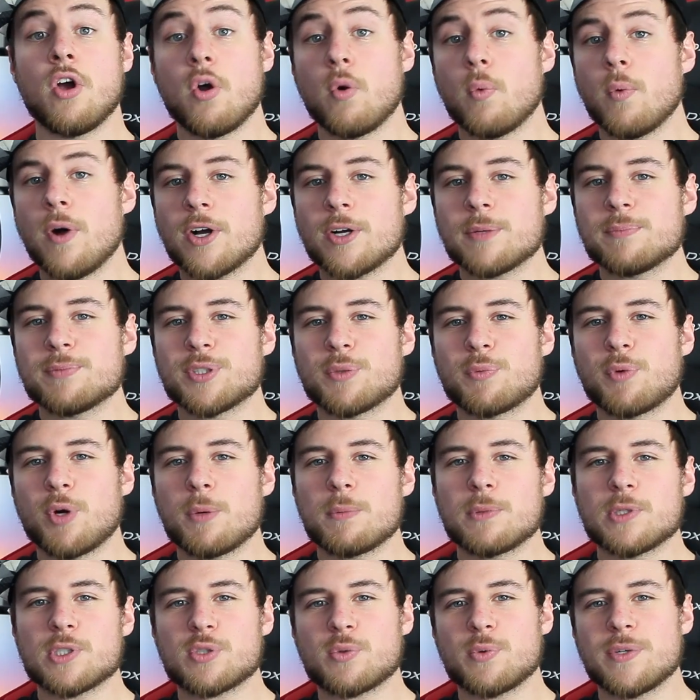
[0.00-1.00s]
Welcome to
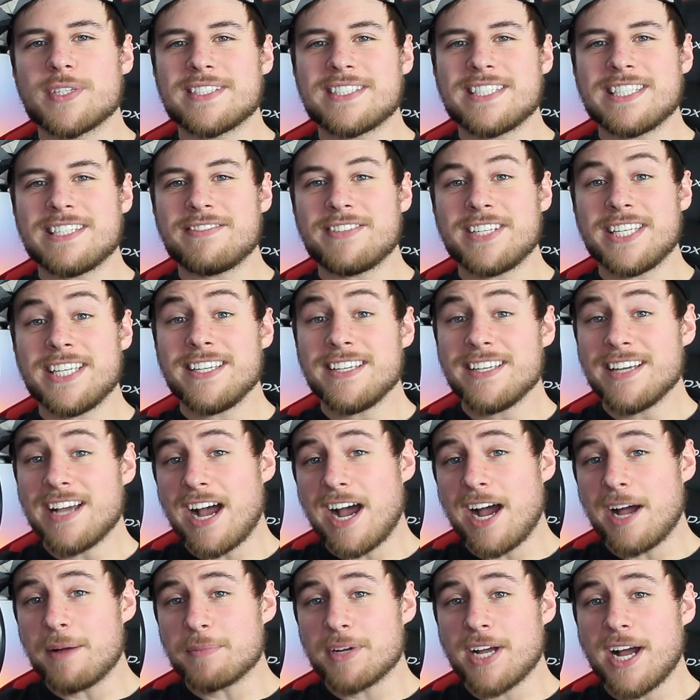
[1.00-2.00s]
RoboSquid T V.
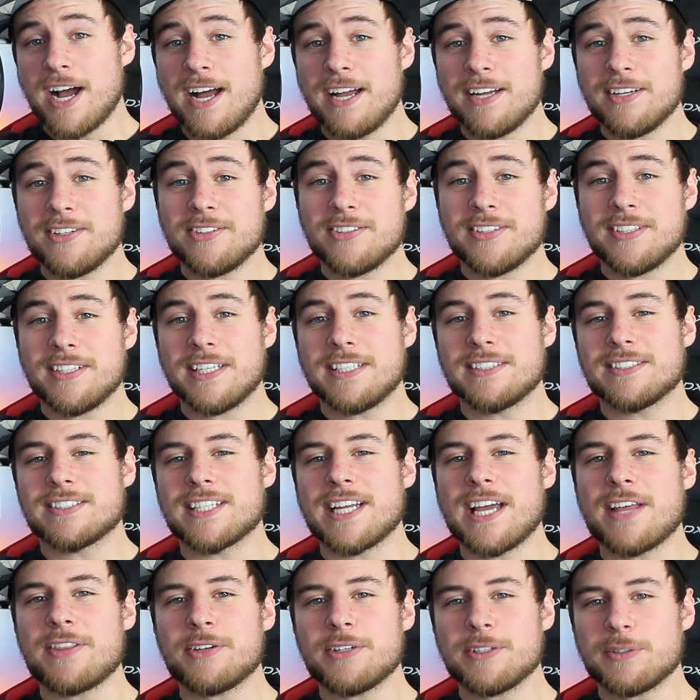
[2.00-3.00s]
I'm Kyle, and
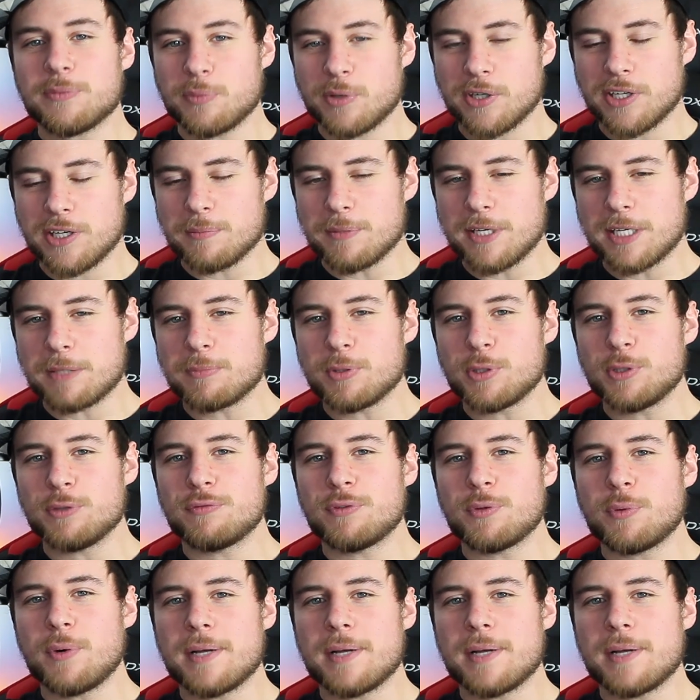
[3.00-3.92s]
together we're going to make beautiful